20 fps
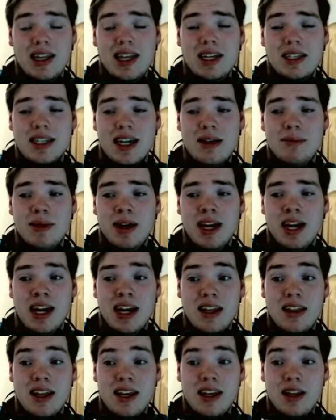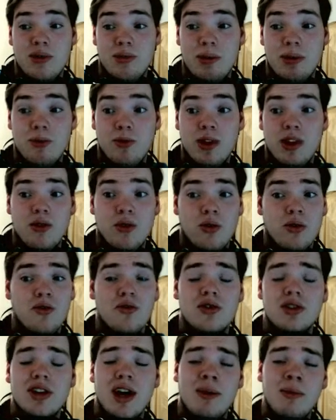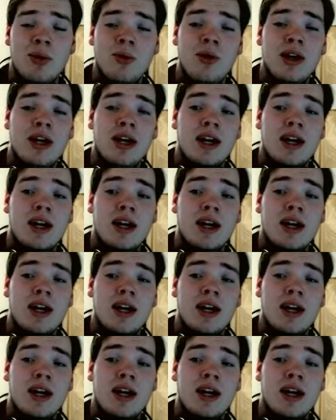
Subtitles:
that typing, and I think it would be really cool for Sobble.